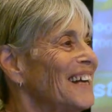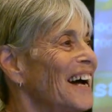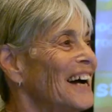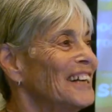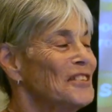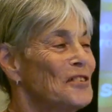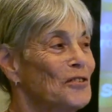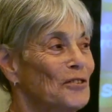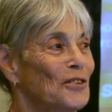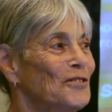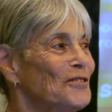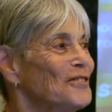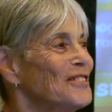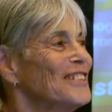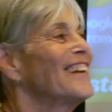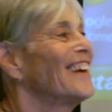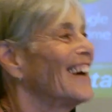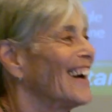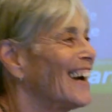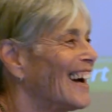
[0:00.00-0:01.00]
I know
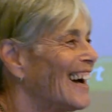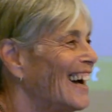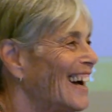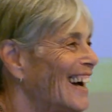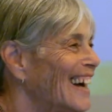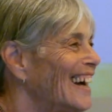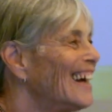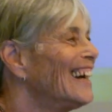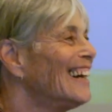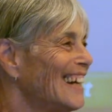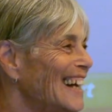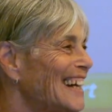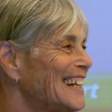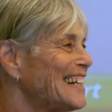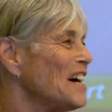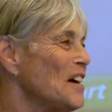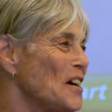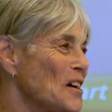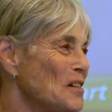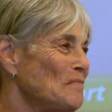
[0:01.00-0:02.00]
you.
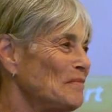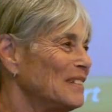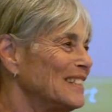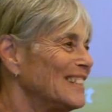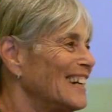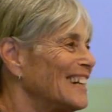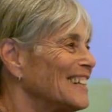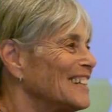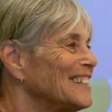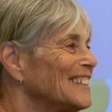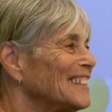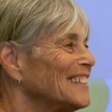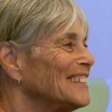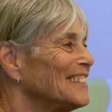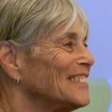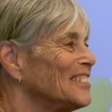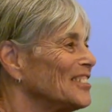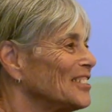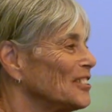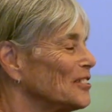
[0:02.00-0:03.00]
And Carmen, yeah.
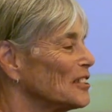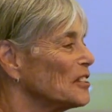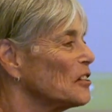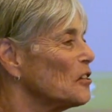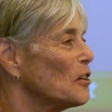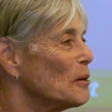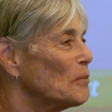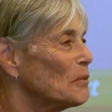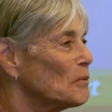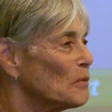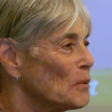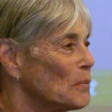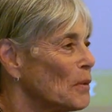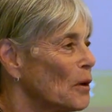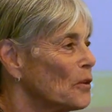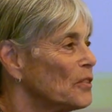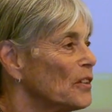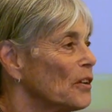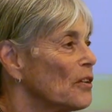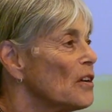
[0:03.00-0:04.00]
Jill and Carmen were
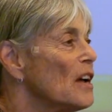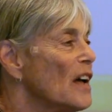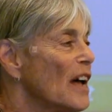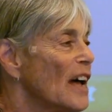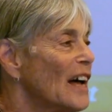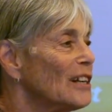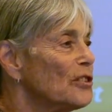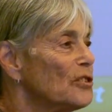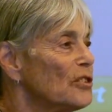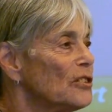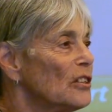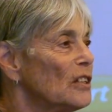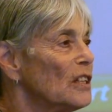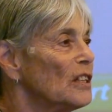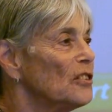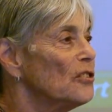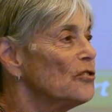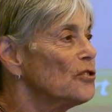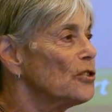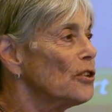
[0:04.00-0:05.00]
both there.
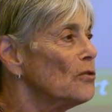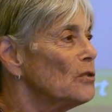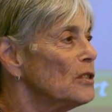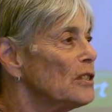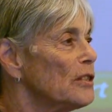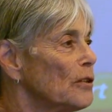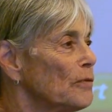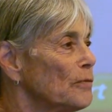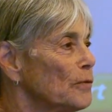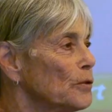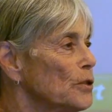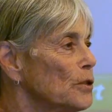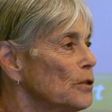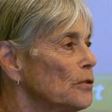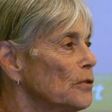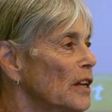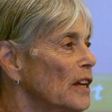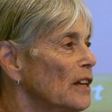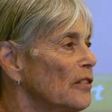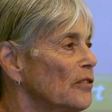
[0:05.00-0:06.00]
Actually, Joe was there for
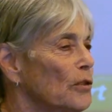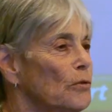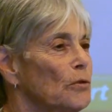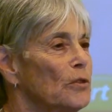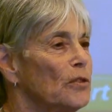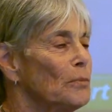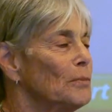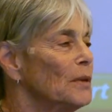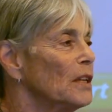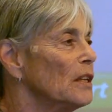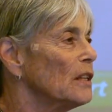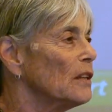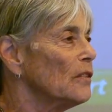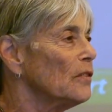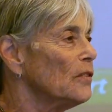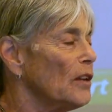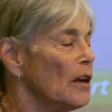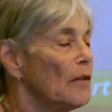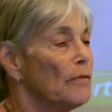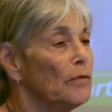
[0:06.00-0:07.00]
2 days. There was a meeting
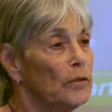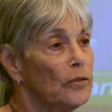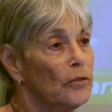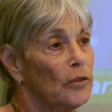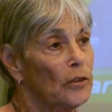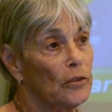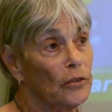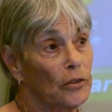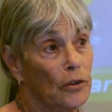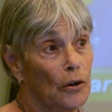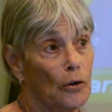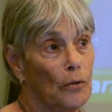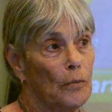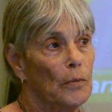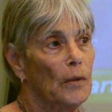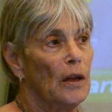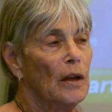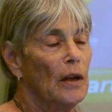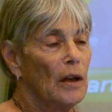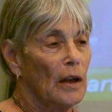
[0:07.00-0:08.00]
in San Francisco
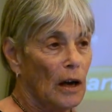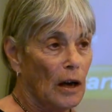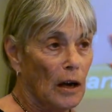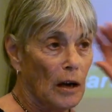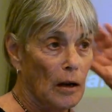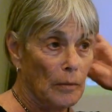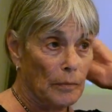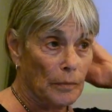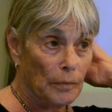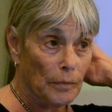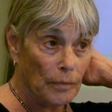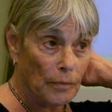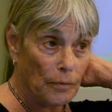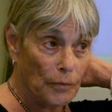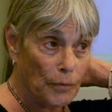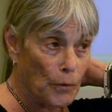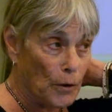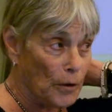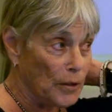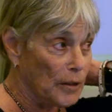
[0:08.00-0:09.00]

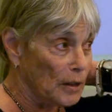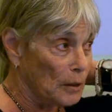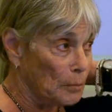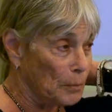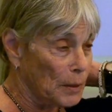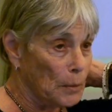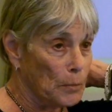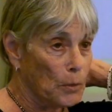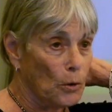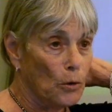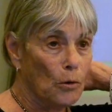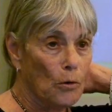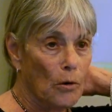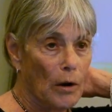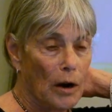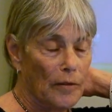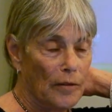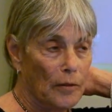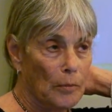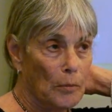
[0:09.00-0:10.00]
for the people who
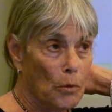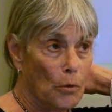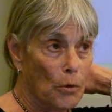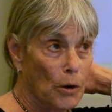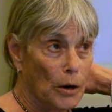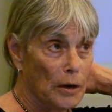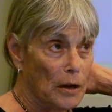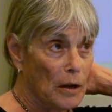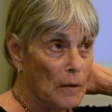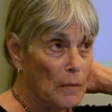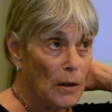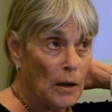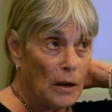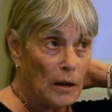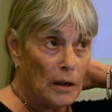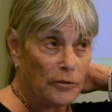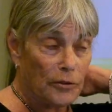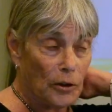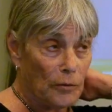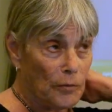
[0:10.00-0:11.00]
are on the board.
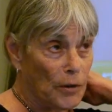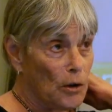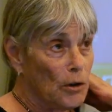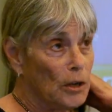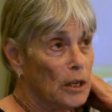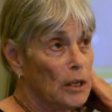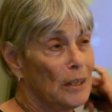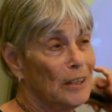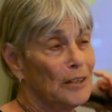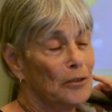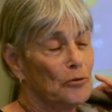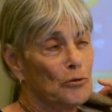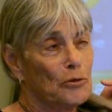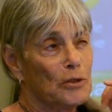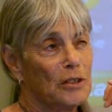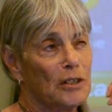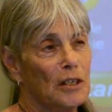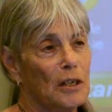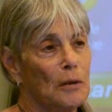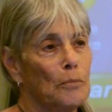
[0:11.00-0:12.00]
It's a very
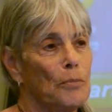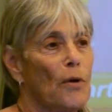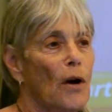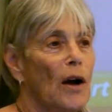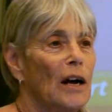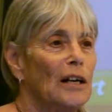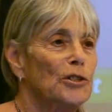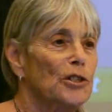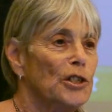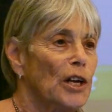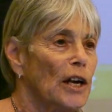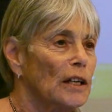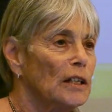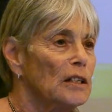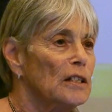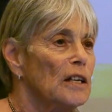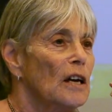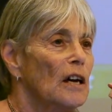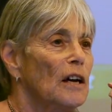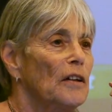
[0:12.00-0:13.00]
interesting
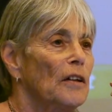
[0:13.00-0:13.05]
project.